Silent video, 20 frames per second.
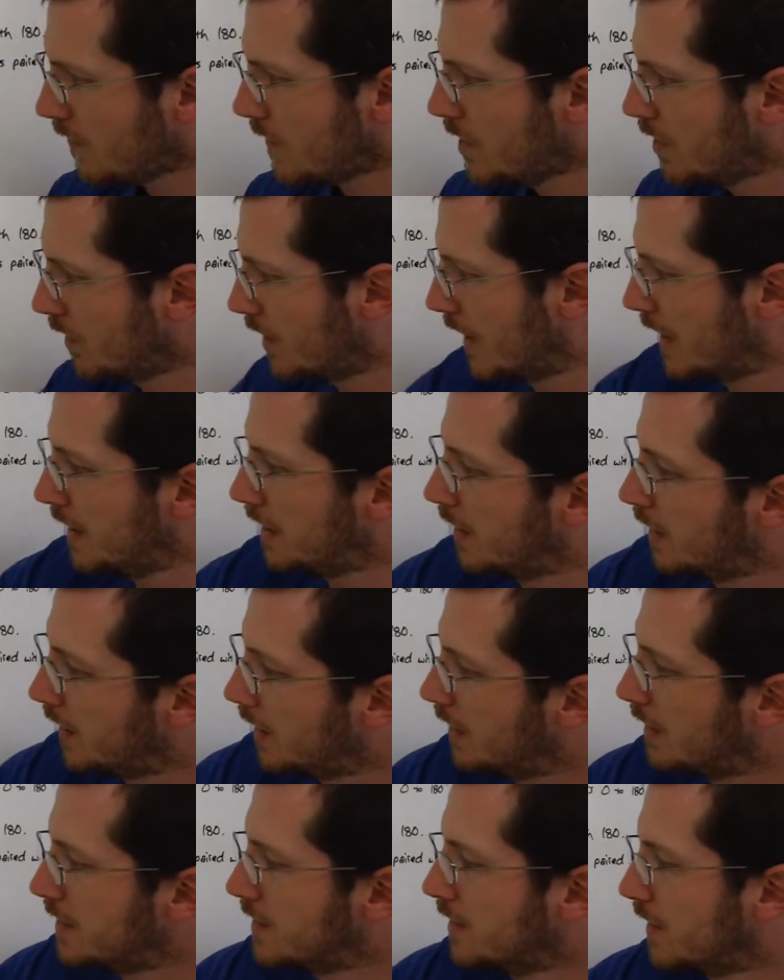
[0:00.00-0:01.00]
Okay,
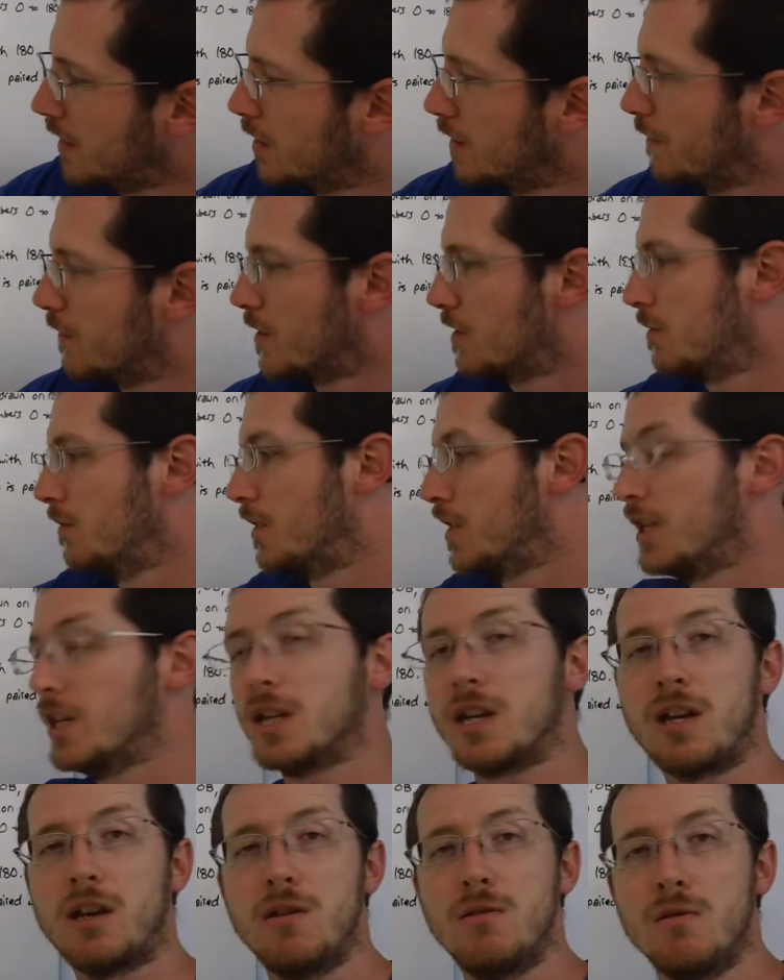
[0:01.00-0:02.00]
let's look at our first one. An
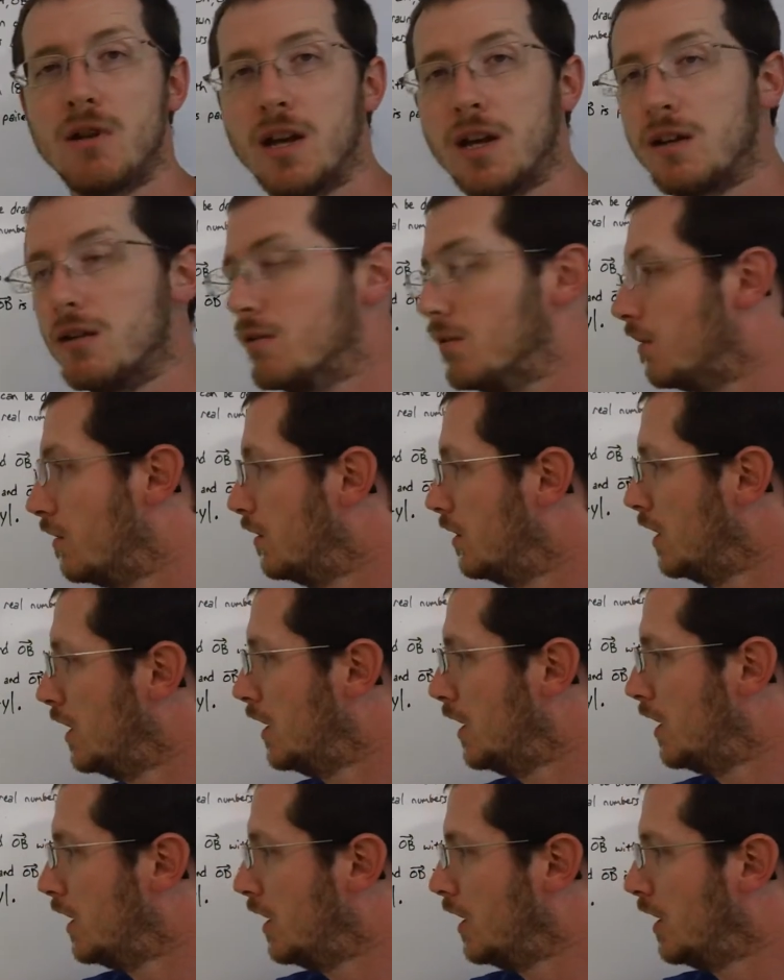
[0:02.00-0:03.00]
acute angle
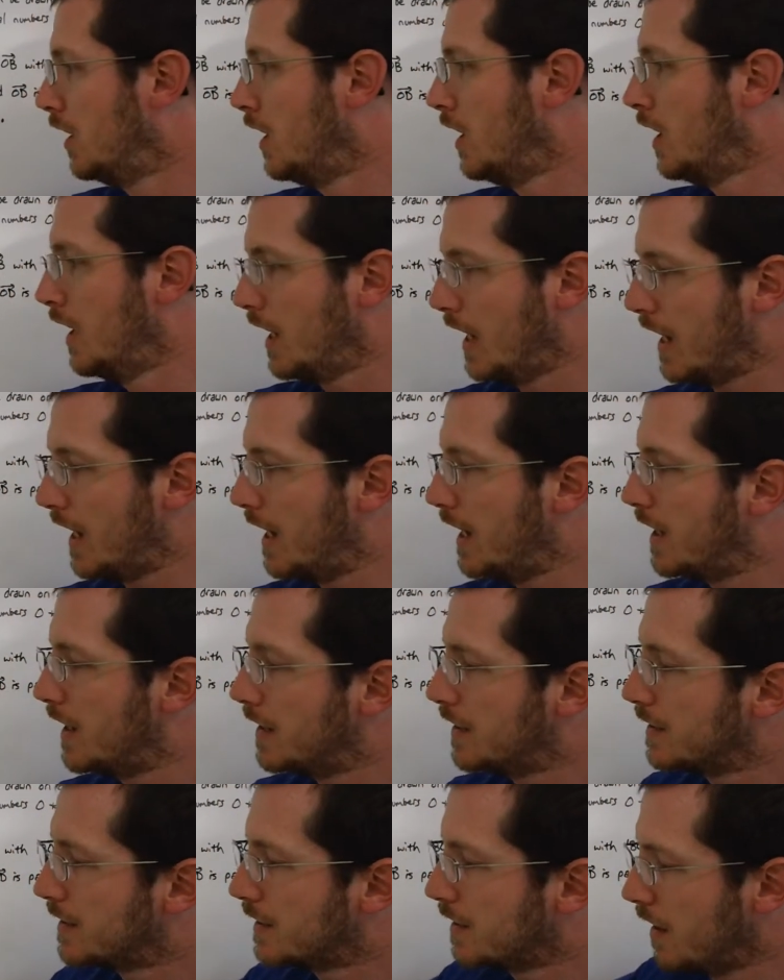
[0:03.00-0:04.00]

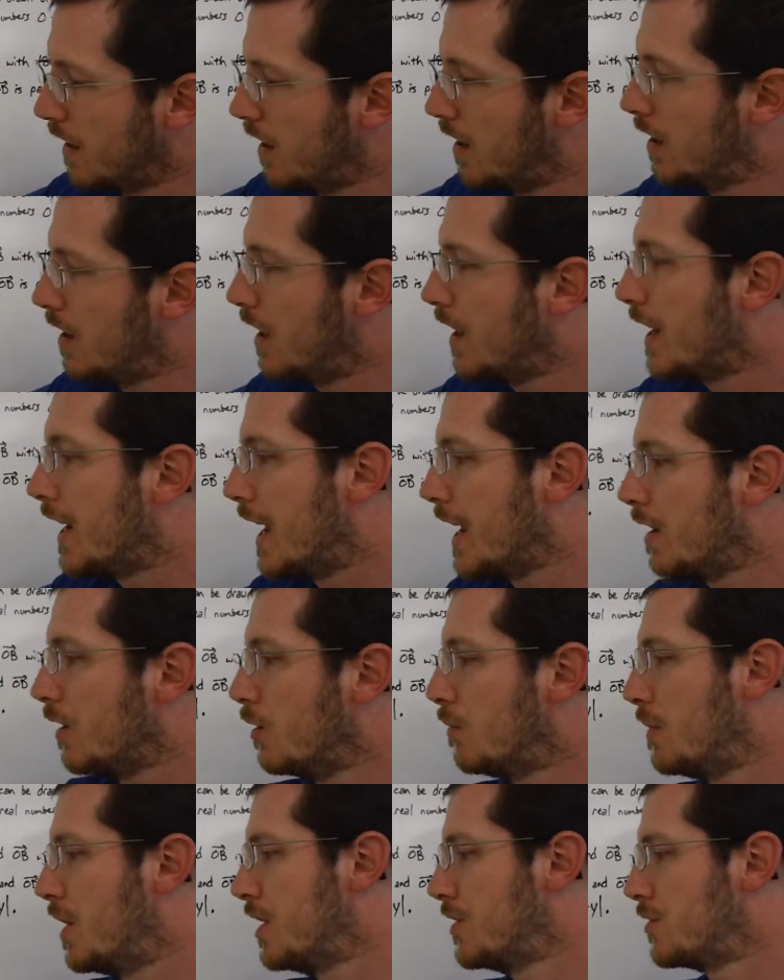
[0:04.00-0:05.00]
has an
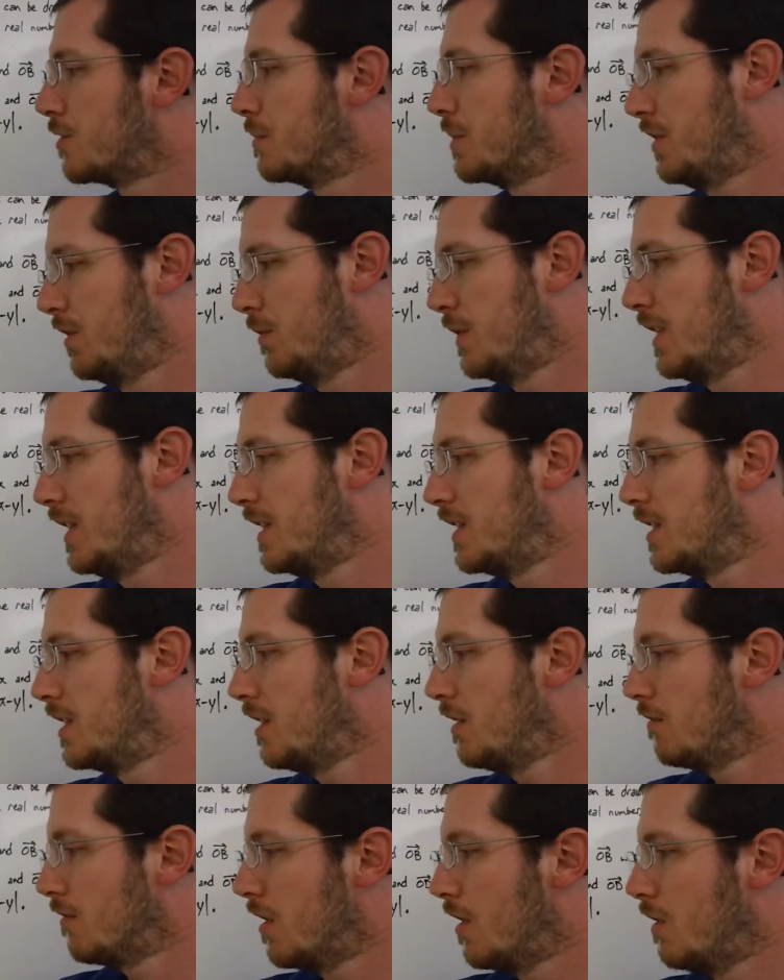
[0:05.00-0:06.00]
angle measure between
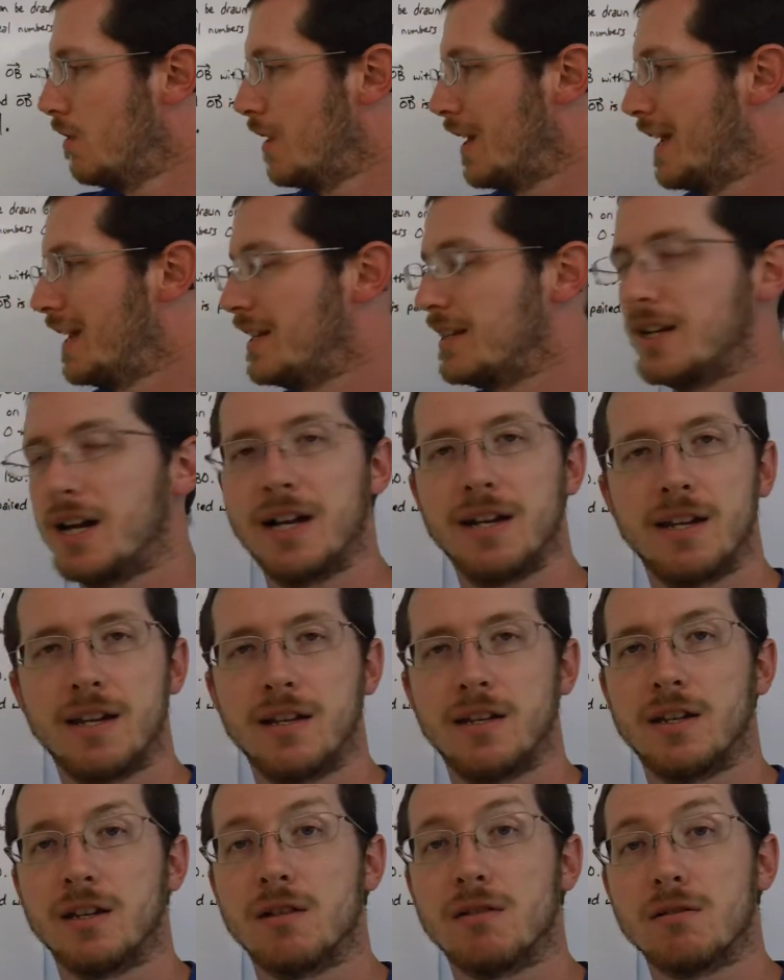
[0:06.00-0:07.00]
0 and 90
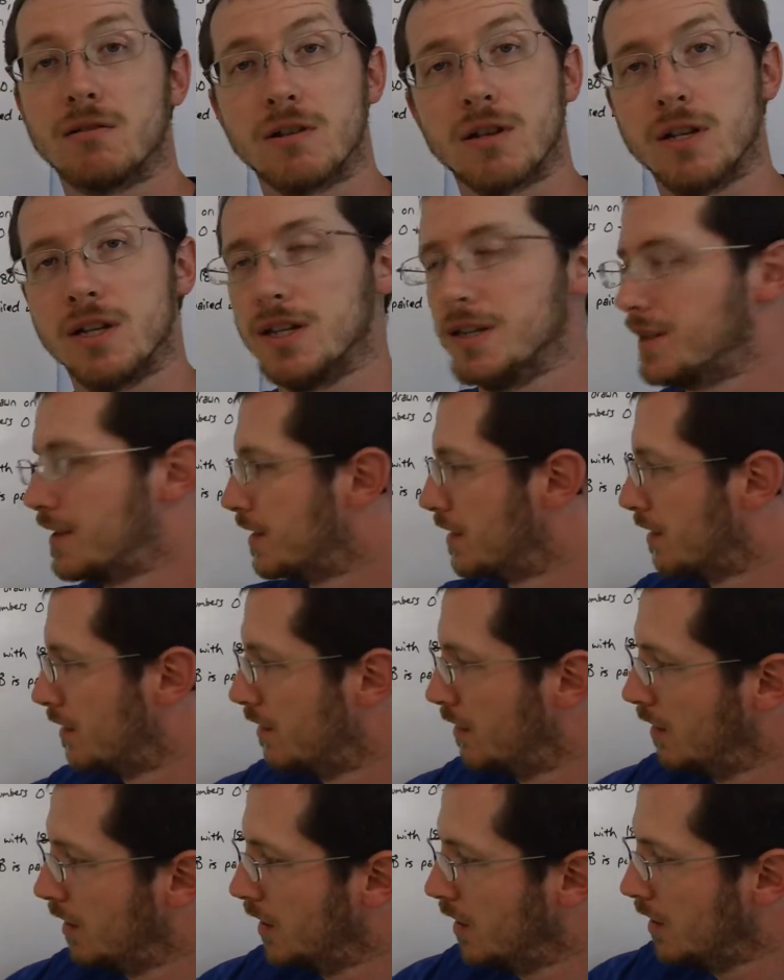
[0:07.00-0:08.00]
degrees.
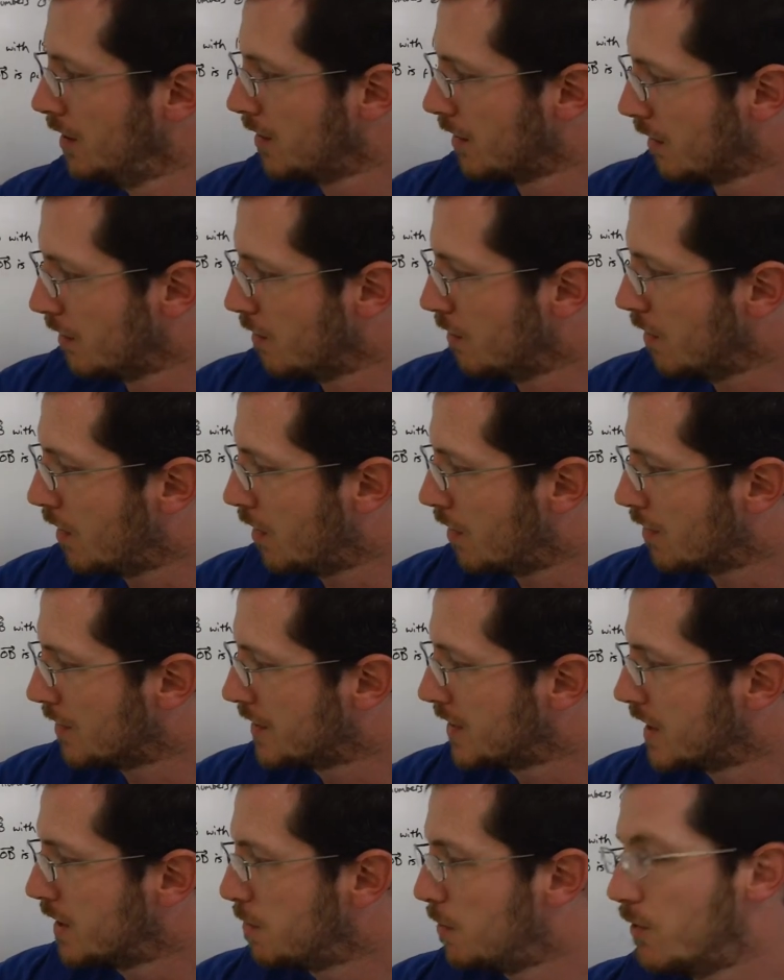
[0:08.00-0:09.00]
So our
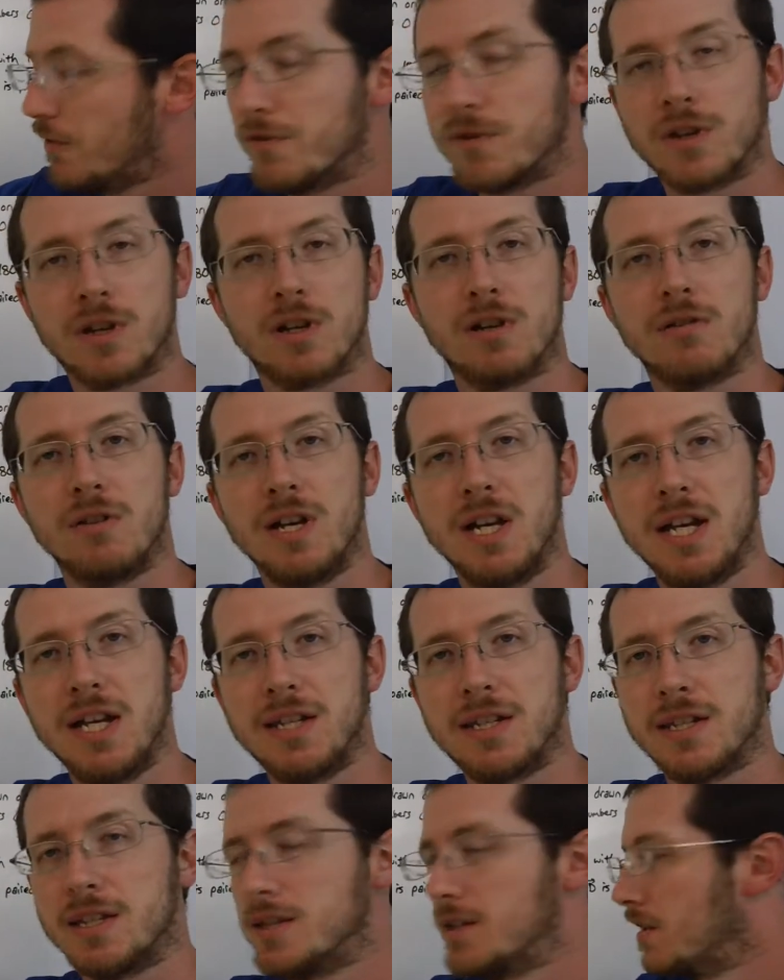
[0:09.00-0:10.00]
symbol for
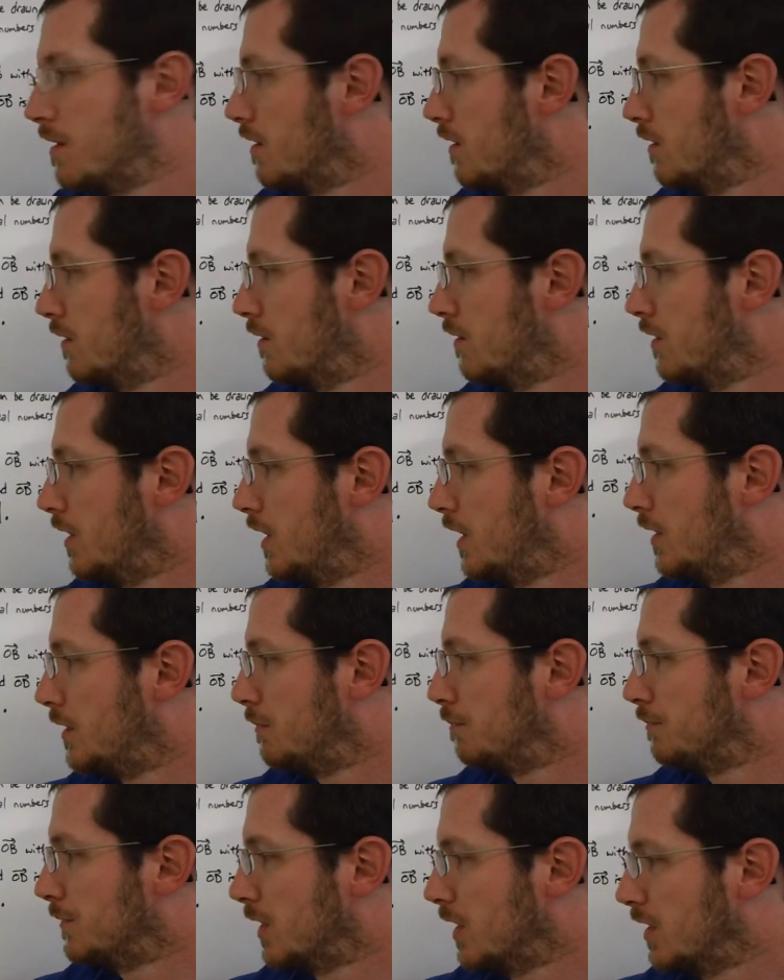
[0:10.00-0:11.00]
degrees is our little,
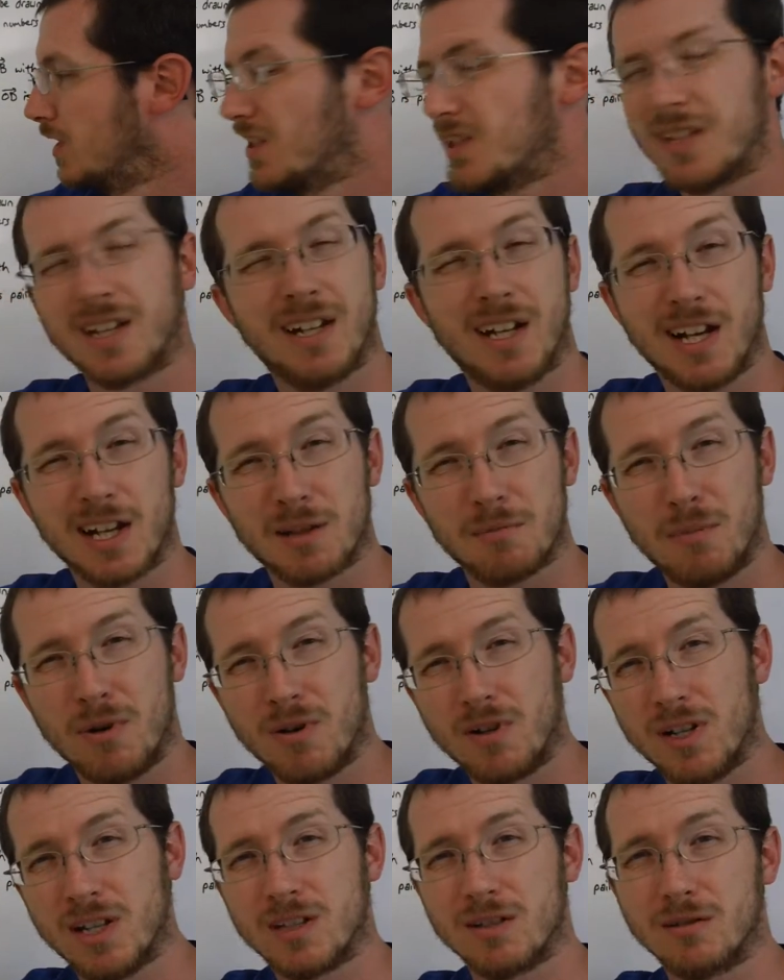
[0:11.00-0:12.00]
looks like an
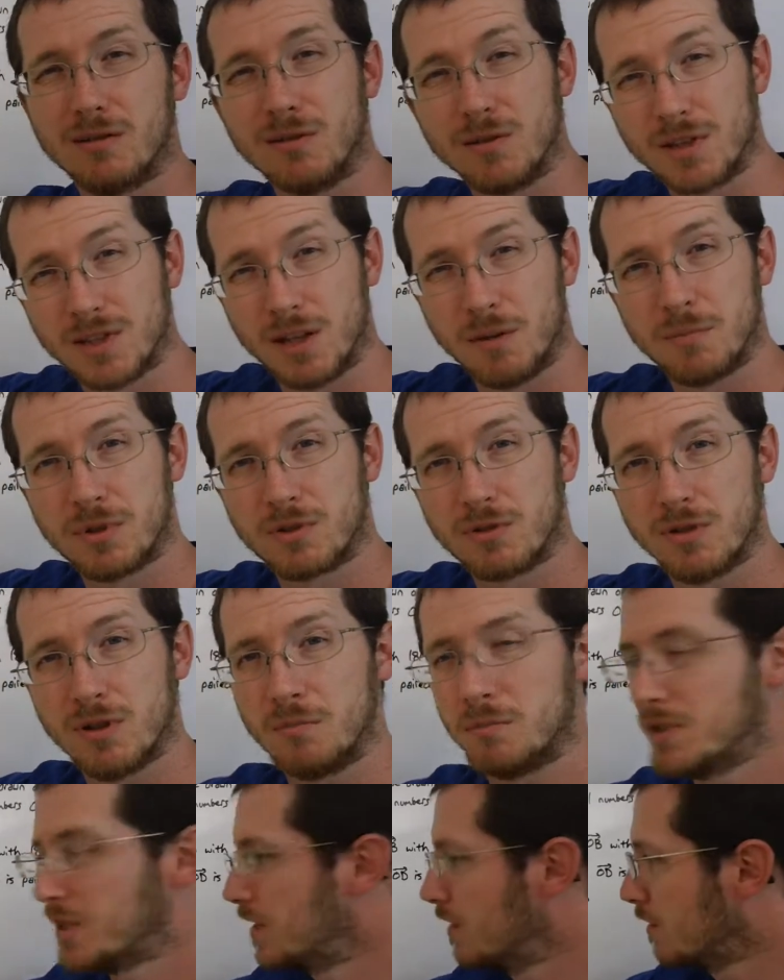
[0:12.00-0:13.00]
exponent, it's a little
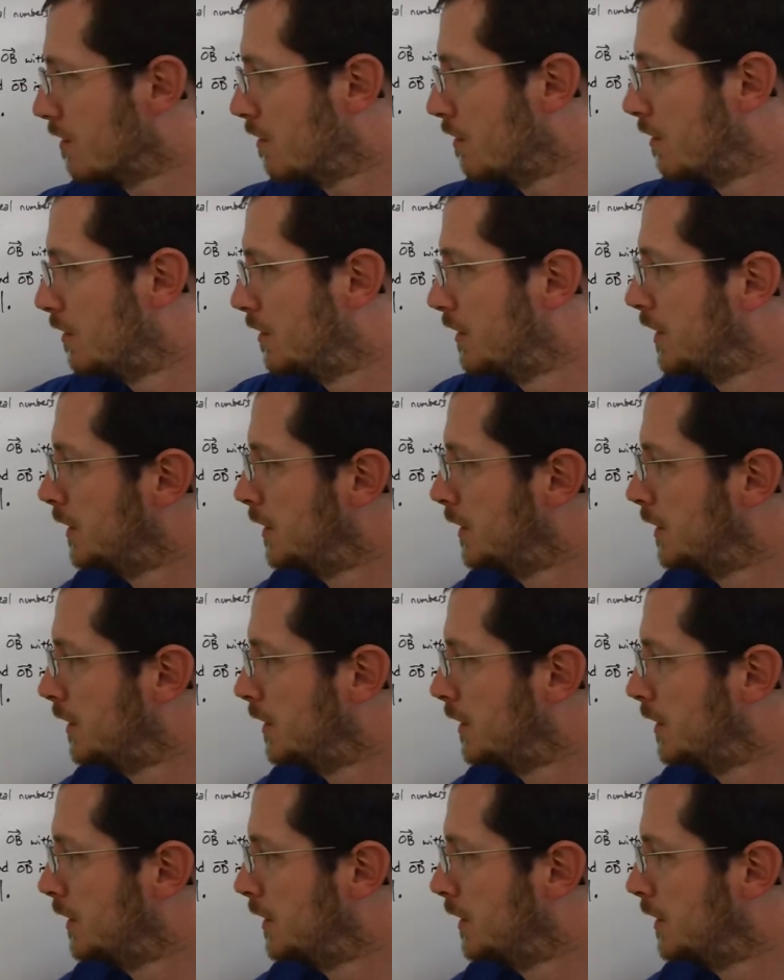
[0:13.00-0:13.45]
subscript circle.